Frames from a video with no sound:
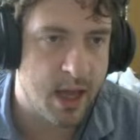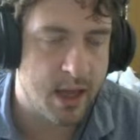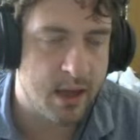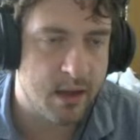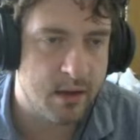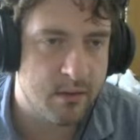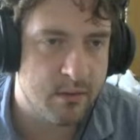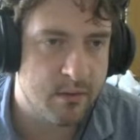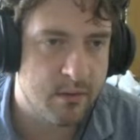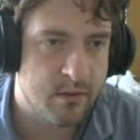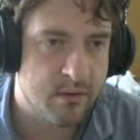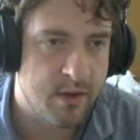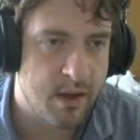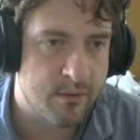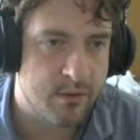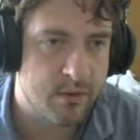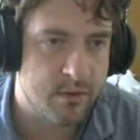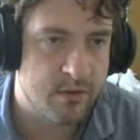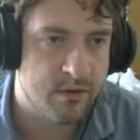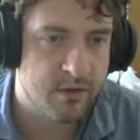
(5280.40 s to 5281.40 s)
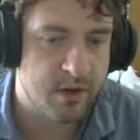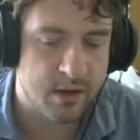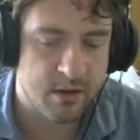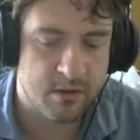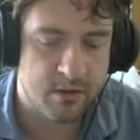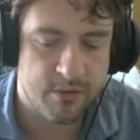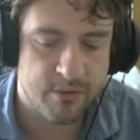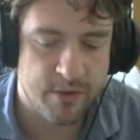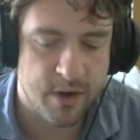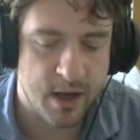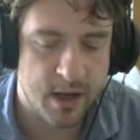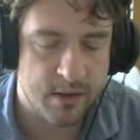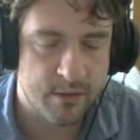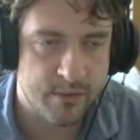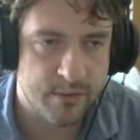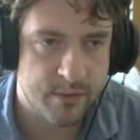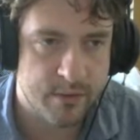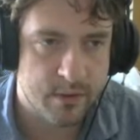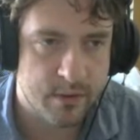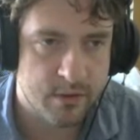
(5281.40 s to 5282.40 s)
8, 7, 6, 5.
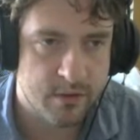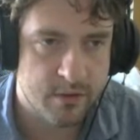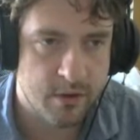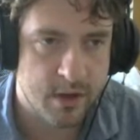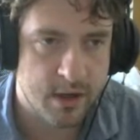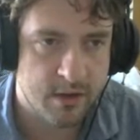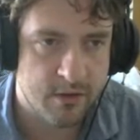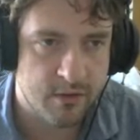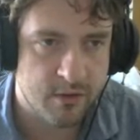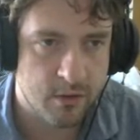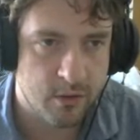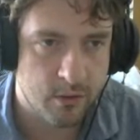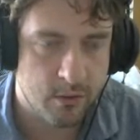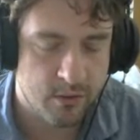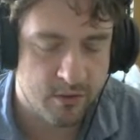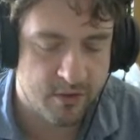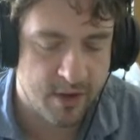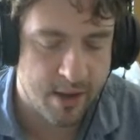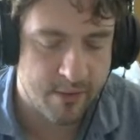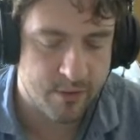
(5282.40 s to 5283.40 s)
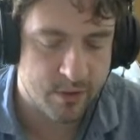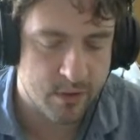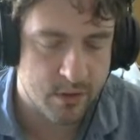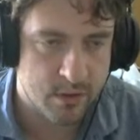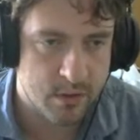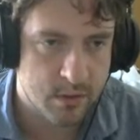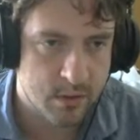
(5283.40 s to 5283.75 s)
So let's do 7.